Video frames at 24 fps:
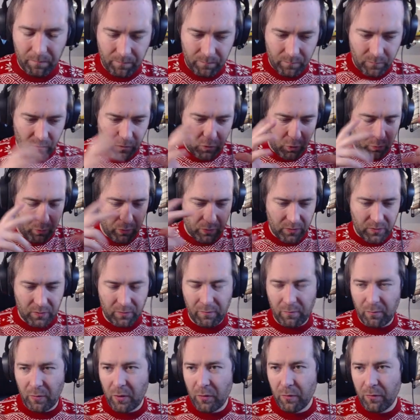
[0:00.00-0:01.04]
tuples
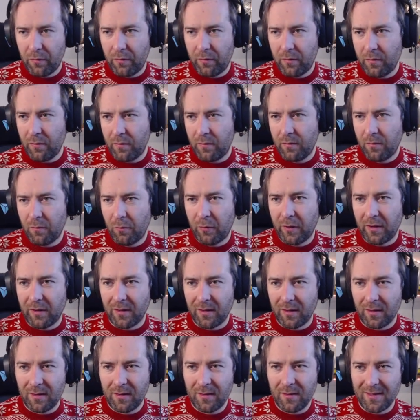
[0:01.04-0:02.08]
of both with
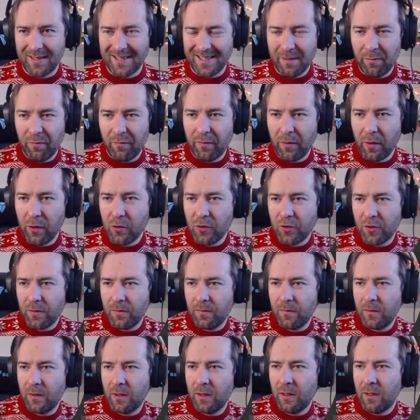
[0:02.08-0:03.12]
a zip
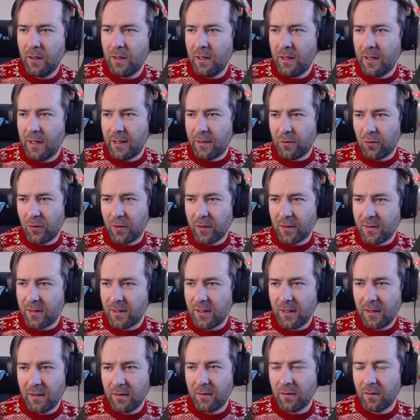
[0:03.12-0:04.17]
function. As you can
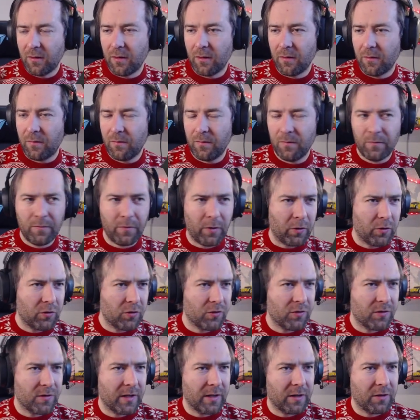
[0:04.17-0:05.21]
see, the
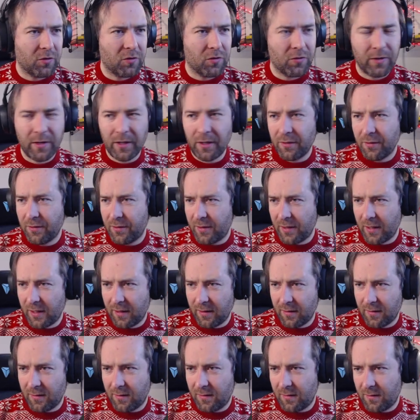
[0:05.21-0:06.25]
function signature here
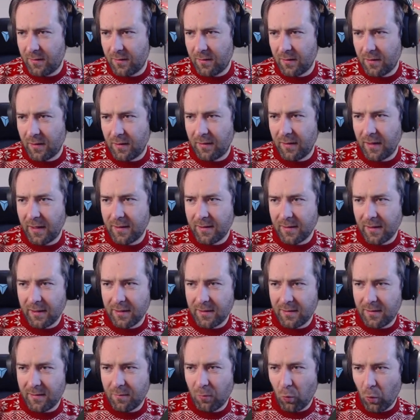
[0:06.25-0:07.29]
says it takes
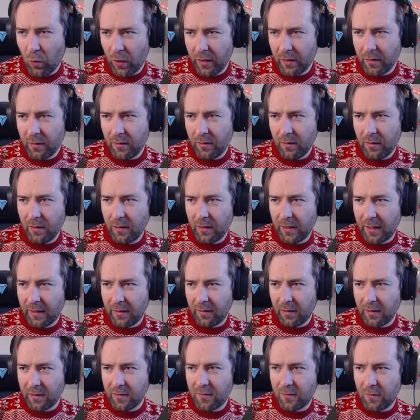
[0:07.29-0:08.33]
list 1
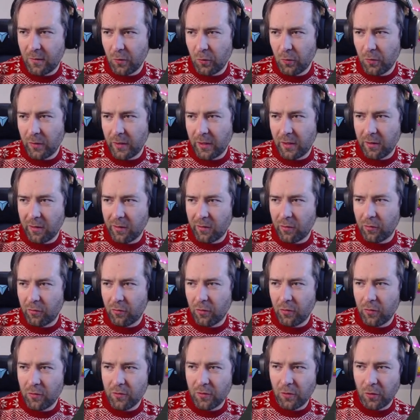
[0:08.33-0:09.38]
and list 2, and it
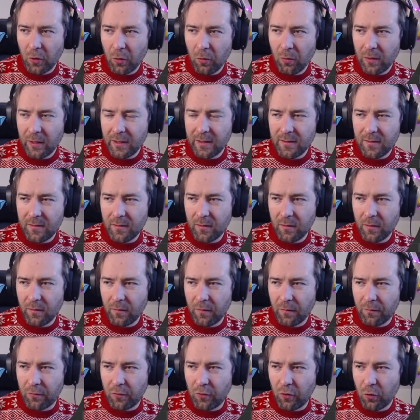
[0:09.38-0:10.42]
returns a new list
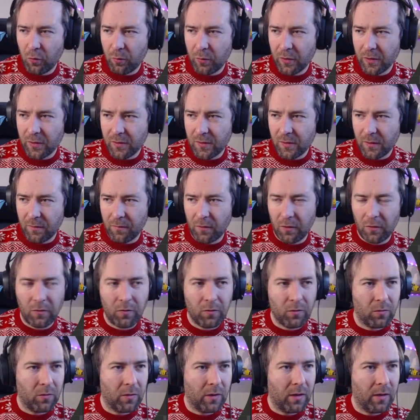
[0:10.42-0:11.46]
of tuples of the
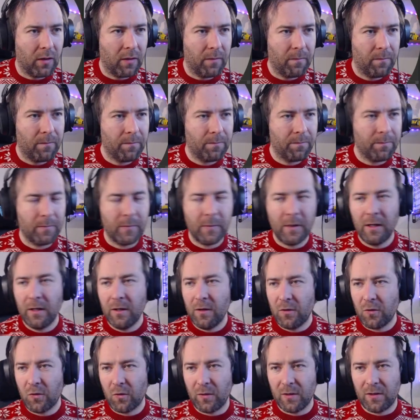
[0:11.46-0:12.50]
2.
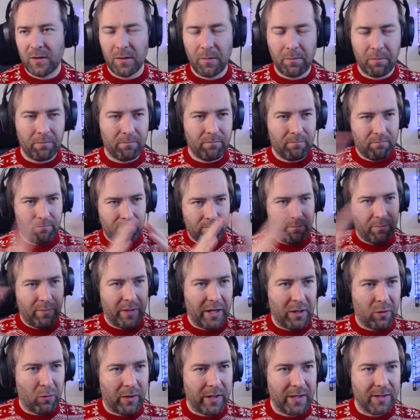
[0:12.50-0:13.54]
So it's a
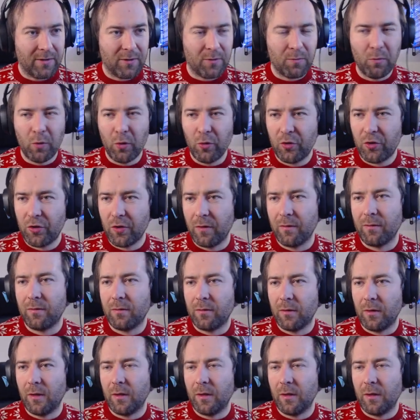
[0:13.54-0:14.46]
pairwise smoosh of